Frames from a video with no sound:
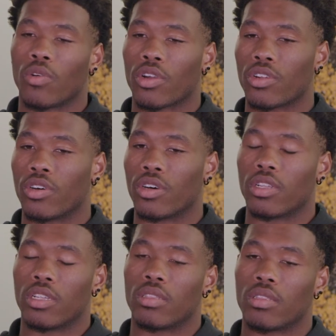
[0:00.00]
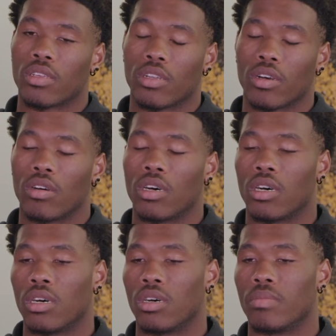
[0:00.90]
working on, you
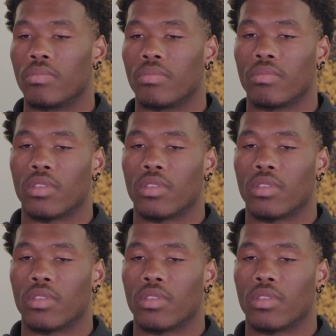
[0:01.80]
know,